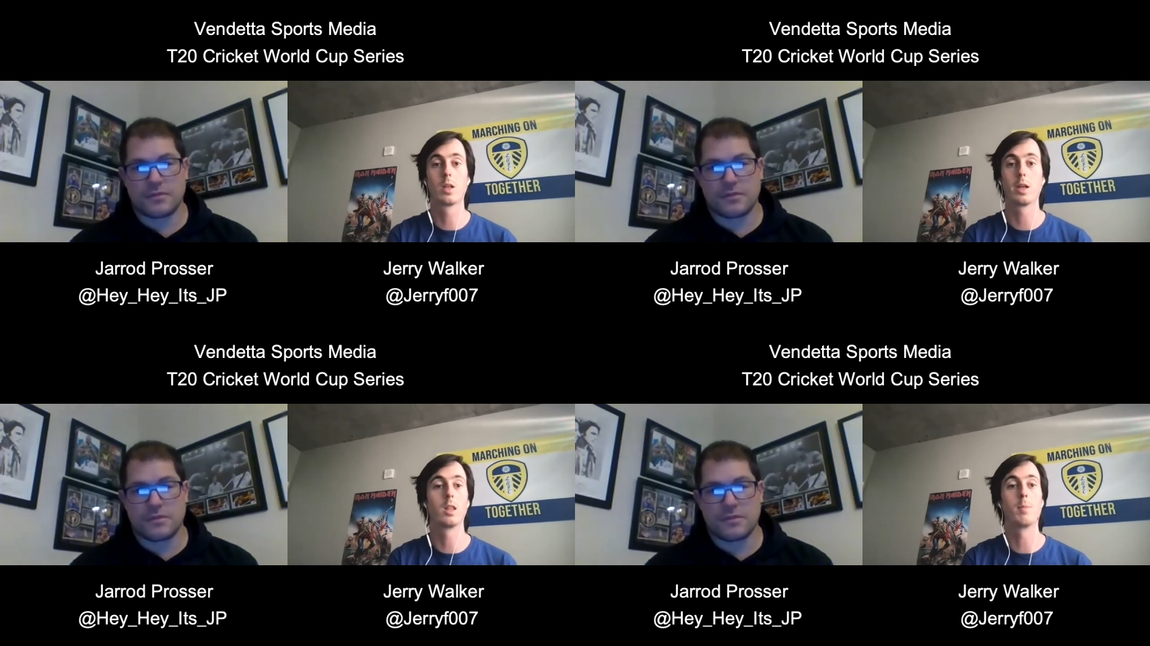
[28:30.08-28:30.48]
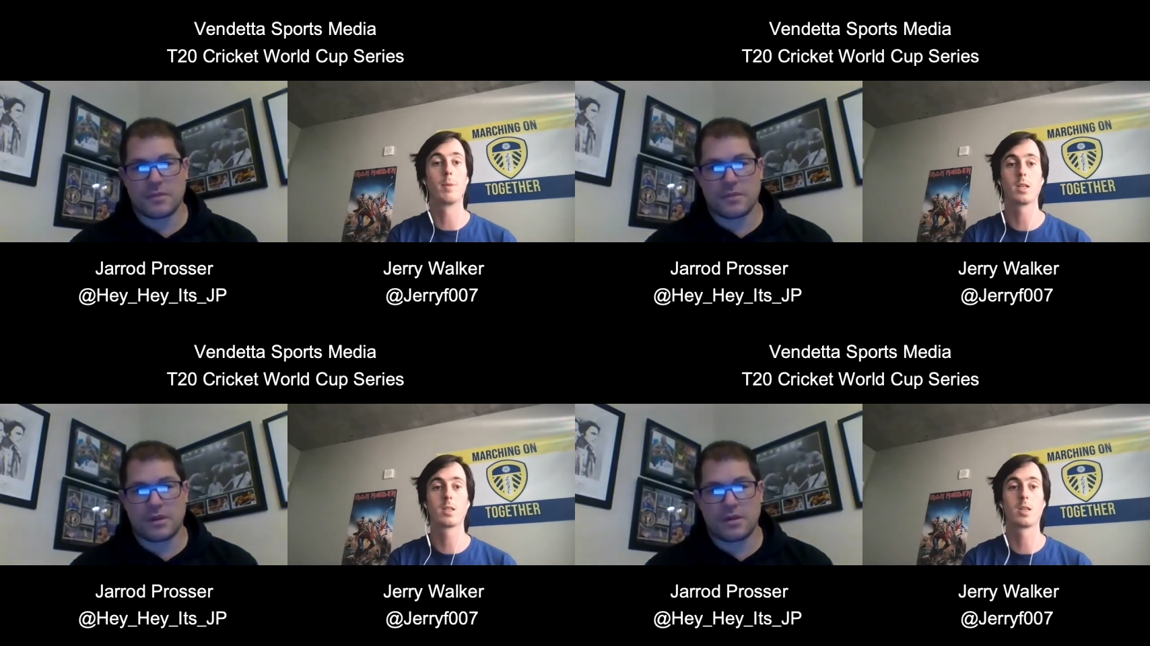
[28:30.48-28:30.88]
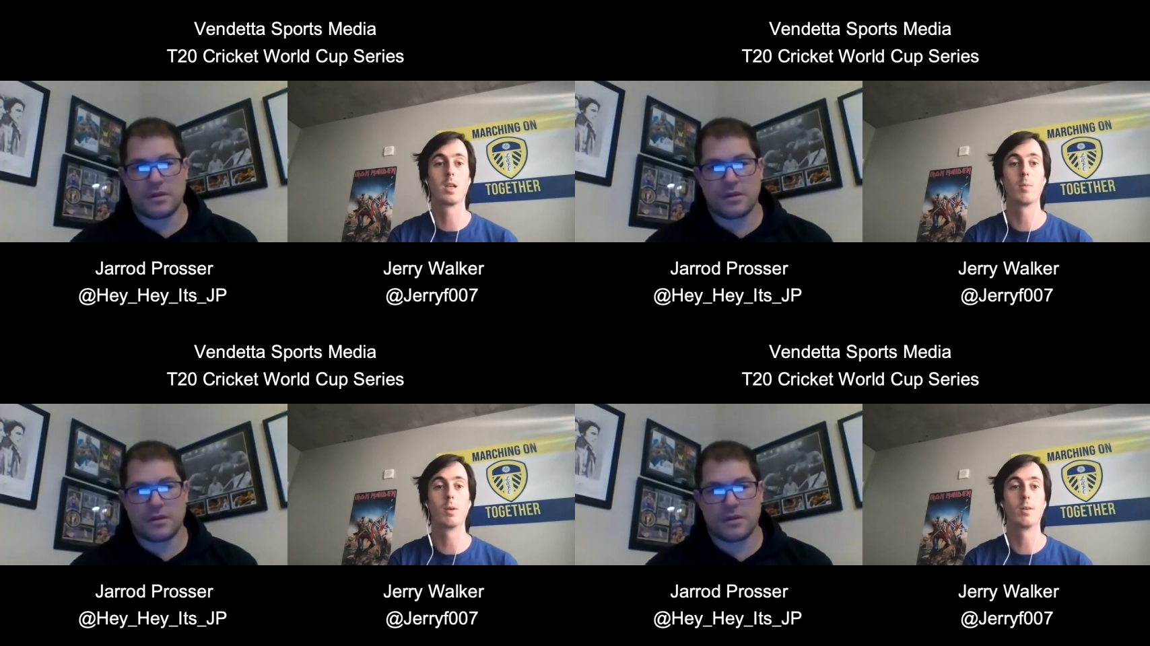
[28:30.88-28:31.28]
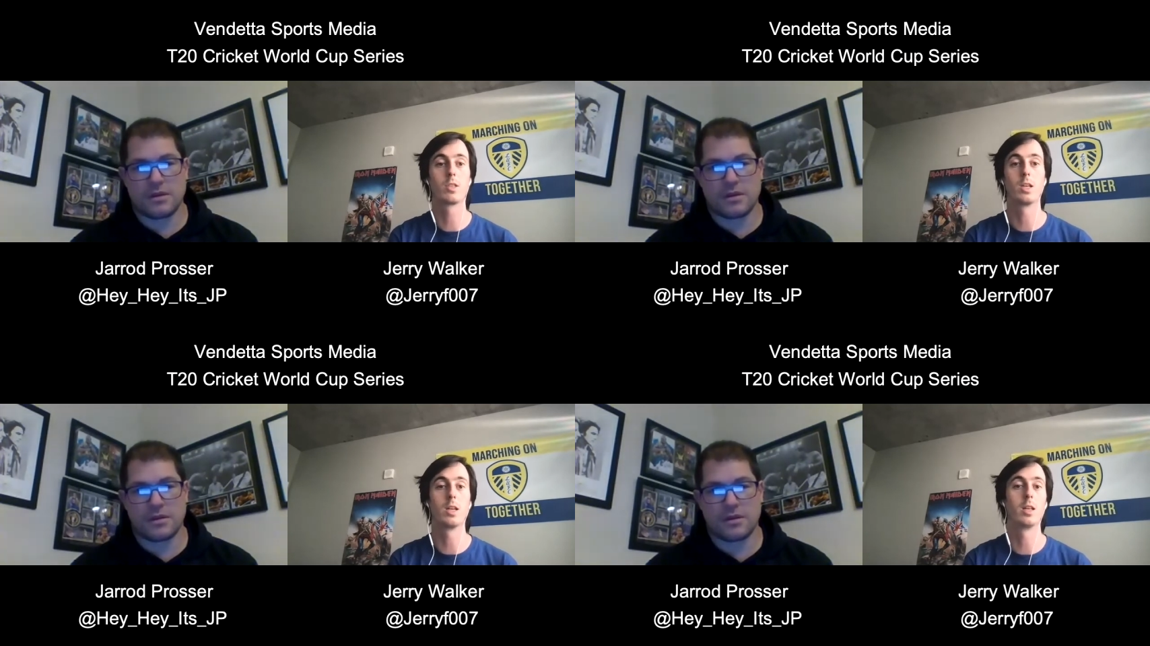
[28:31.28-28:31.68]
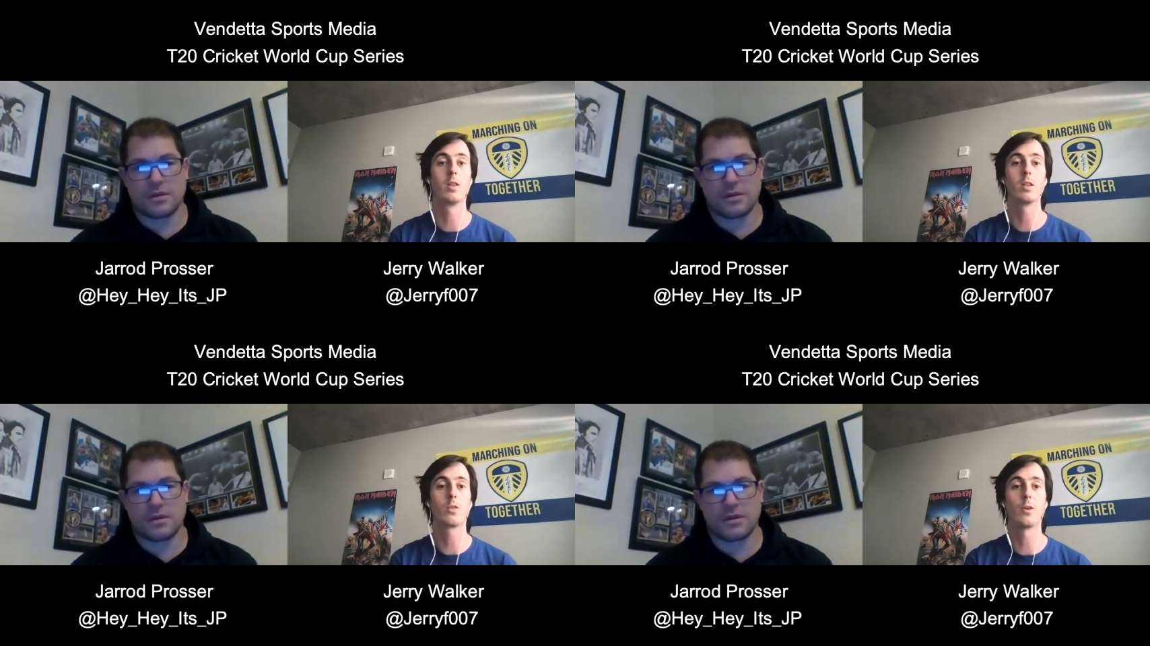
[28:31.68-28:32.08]
Speaker 1: like the best team we've seen in
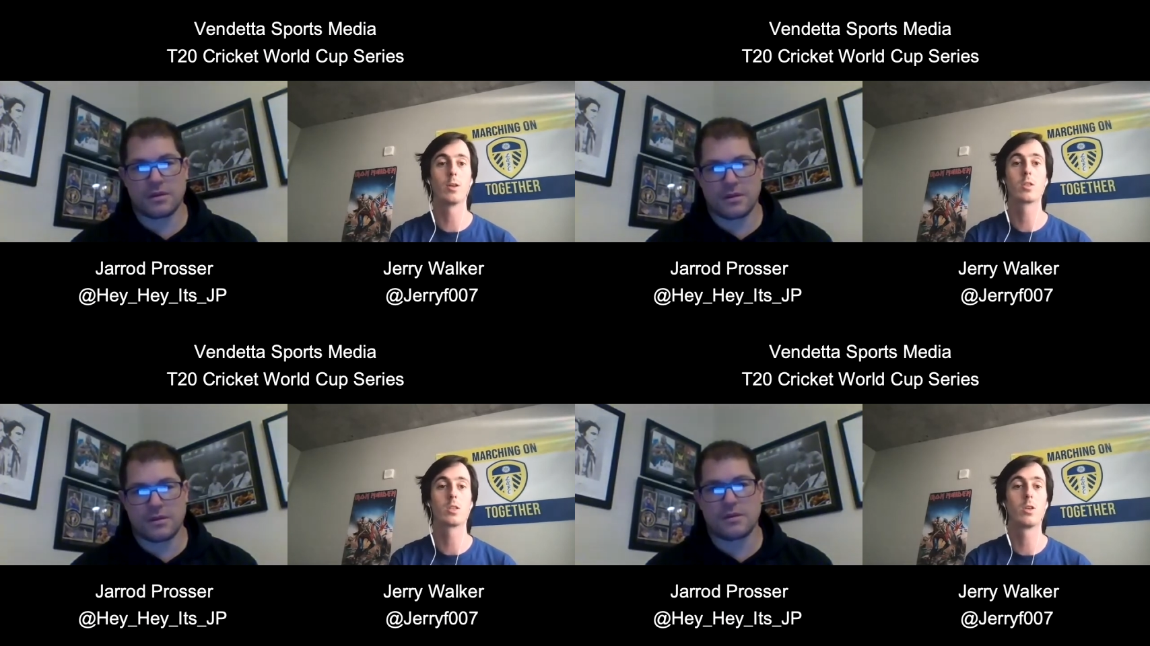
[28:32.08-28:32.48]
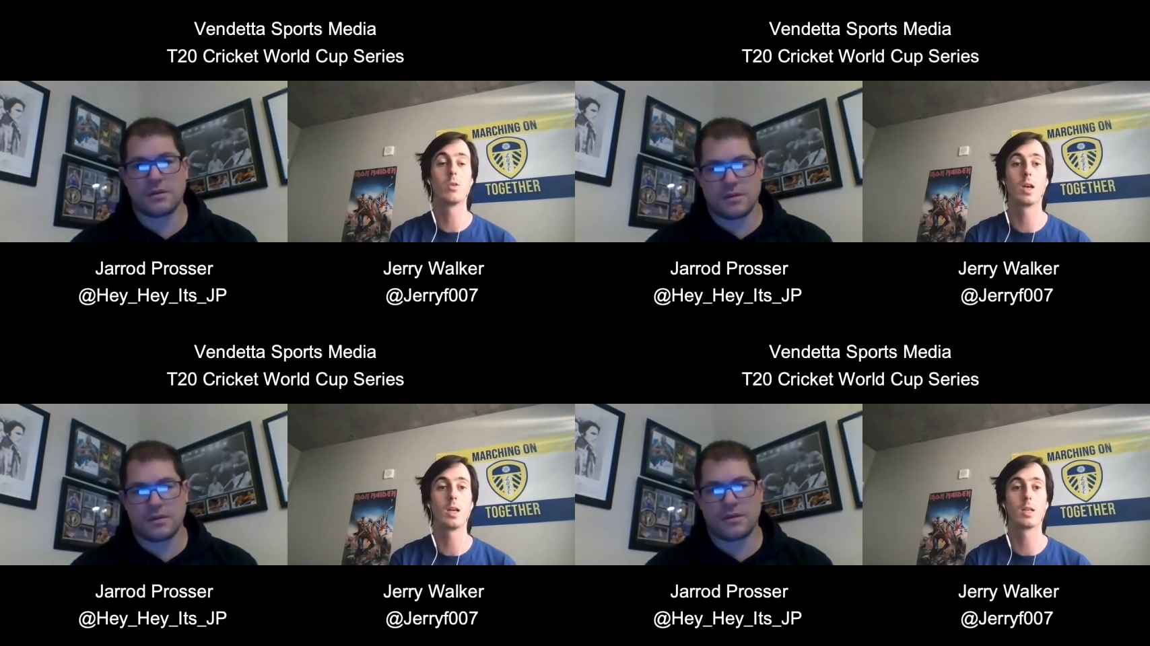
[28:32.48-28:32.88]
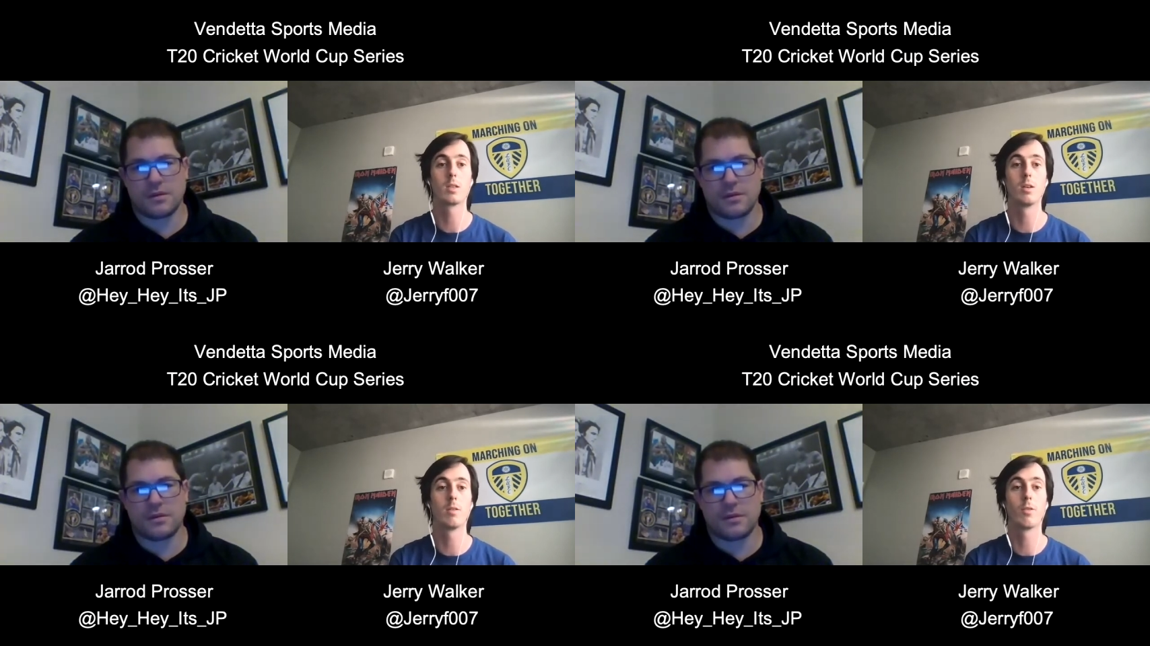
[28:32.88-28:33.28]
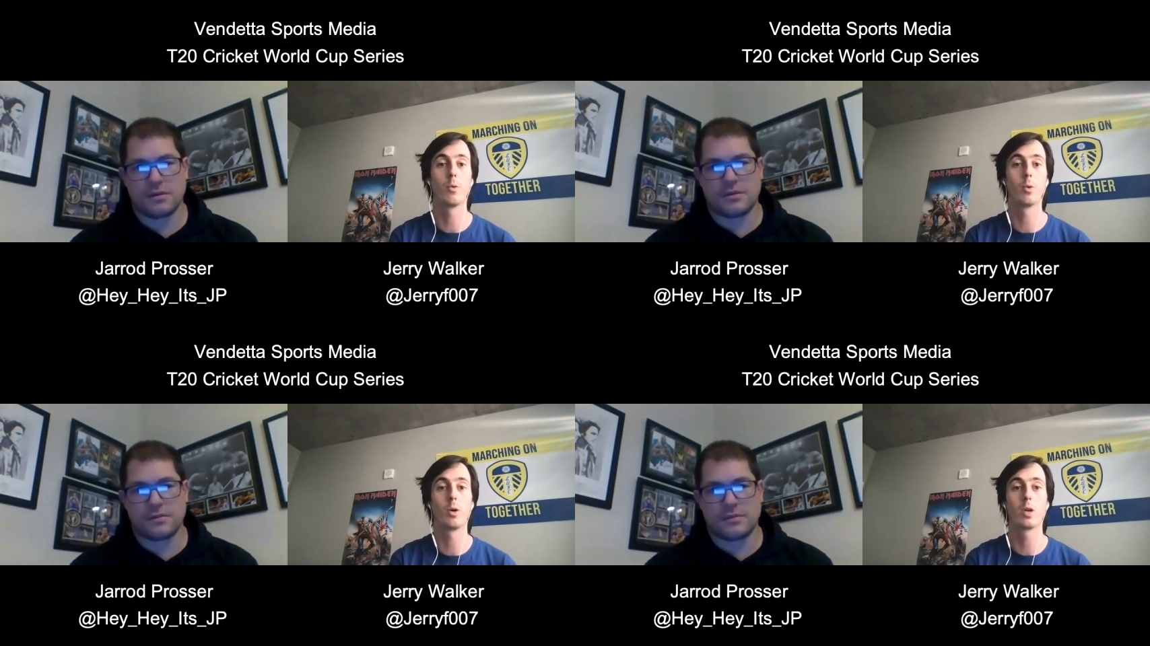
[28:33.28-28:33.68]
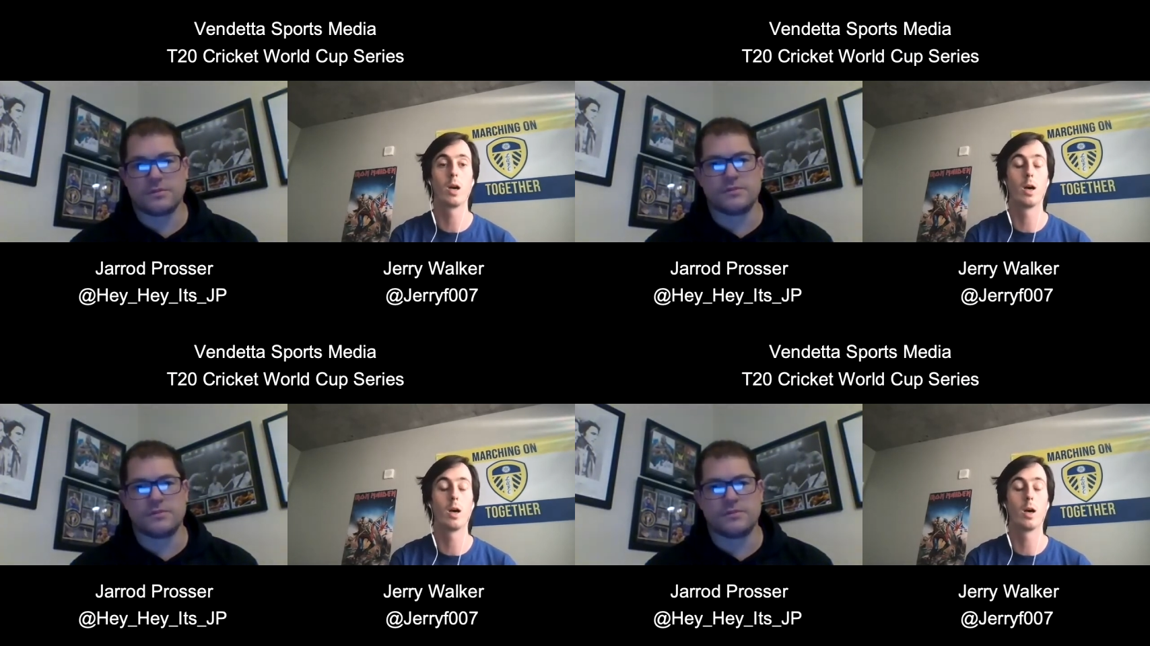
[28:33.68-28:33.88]
these first two days of the World hmm.